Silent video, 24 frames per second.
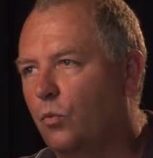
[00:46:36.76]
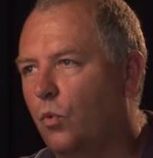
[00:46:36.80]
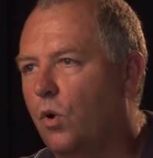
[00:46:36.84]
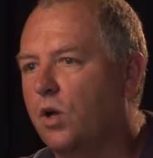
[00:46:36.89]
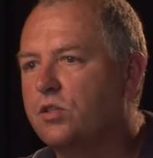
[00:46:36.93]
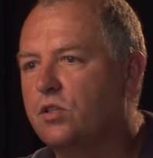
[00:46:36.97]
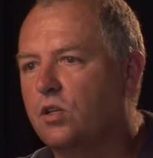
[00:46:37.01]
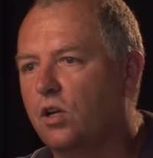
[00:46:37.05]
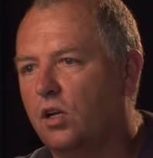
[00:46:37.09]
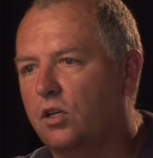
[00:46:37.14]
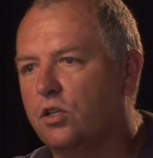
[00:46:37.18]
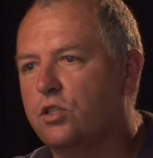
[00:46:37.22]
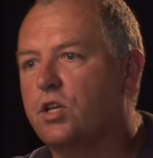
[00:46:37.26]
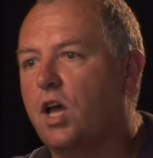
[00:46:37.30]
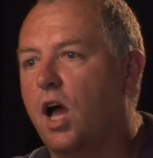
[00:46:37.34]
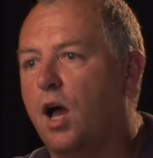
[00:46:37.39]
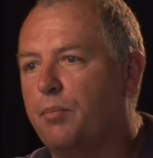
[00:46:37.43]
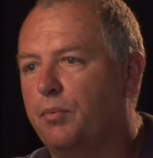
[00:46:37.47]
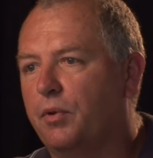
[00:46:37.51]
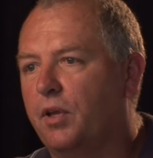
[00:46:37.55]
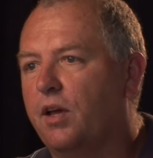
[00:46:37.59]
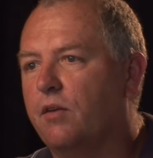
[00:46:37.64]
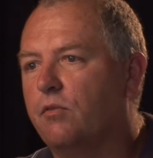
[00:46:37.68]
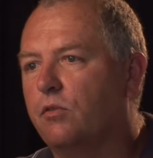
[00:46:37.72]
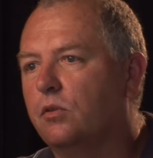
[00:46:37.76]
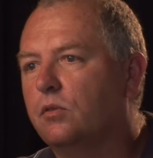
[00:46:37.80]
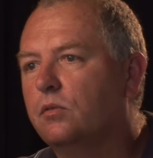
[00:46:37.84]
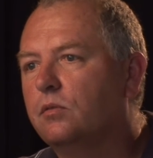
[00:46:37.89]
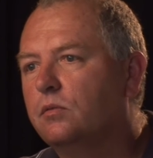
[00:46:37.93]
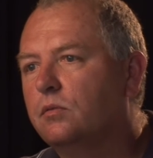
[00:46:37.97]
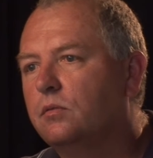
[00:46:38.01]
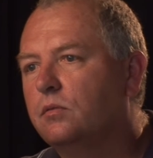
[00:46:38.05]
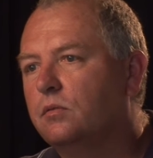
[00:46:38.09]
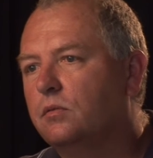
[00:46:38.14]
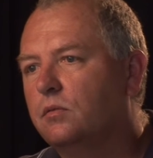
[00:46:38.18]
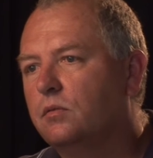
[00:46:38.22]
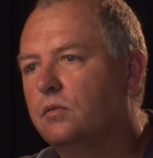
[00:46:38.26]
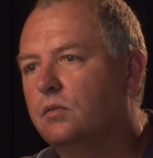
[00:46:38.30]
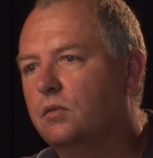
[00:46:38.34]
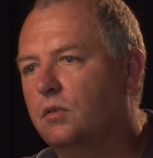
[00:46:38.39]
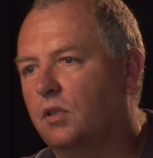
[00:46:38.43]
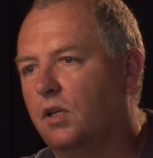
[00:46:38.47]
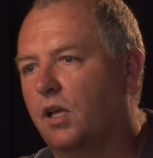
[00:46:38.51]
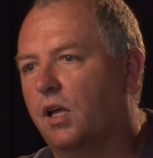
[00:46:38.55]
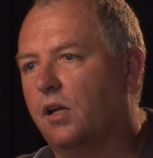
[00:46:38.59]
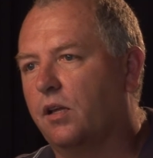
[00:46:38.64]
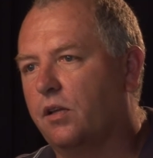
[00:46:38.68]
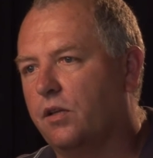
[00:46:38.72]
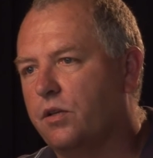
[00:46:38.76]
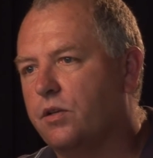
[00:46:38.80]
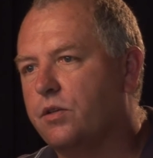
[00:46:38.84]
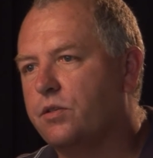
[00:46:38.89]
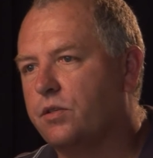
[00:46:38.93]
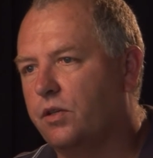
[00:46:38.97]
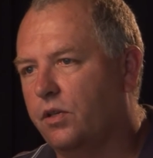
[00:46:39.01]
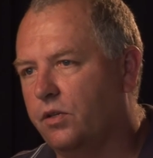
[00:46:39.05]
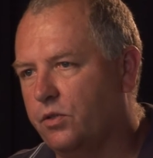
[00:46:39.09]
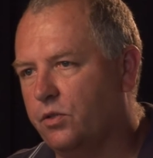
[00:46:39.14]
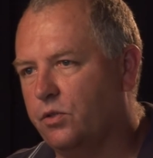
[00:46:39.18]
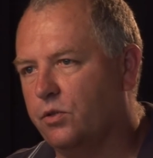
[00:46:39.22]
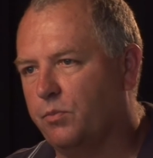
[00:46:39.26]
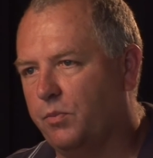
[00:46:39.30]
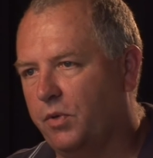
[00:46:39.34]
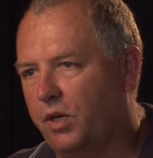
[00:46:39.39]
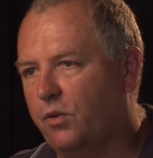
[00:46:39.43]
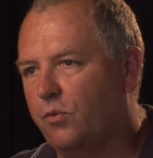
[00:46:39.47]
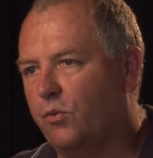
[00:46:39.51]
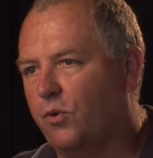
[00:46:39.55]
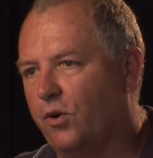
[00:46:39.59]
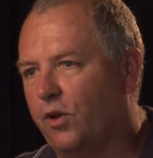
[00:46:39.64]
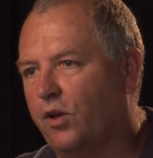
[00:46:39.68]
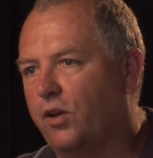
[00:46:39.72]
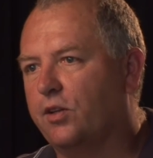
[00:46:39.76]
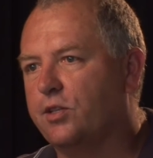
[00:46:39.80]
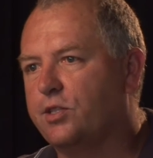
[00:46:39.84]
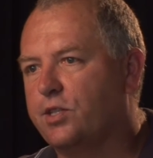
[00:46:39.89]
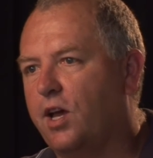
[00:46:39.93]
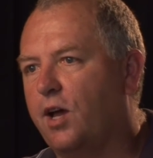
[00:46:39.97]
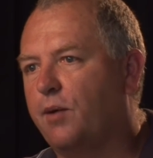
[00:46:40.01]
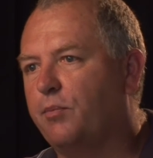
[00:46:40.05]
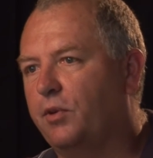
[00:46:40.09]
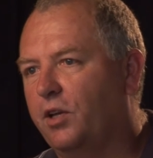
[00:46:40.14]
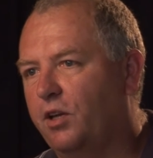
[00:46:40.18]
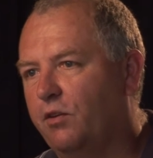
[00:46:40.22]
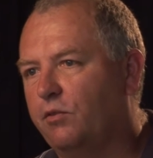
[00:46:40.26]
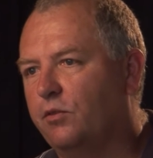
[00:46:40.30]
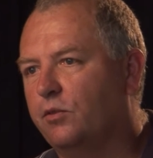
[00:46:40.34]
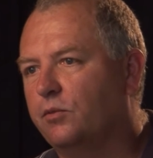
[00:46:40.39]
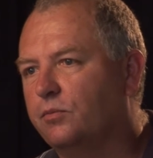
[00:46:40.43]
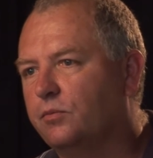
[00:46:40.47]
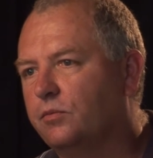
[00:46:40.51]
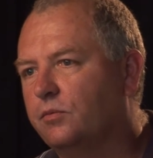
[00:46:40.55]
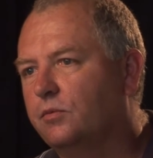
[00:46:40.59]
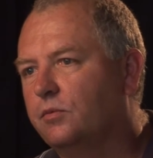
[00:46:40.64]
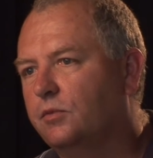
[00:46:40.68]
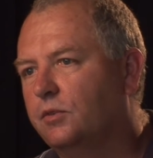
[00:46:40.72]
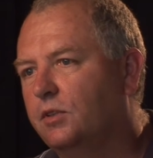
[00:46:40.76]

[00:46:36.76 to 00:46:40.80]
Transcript: wasn't on the shop level. A lot of the decisions made weren't on the shop level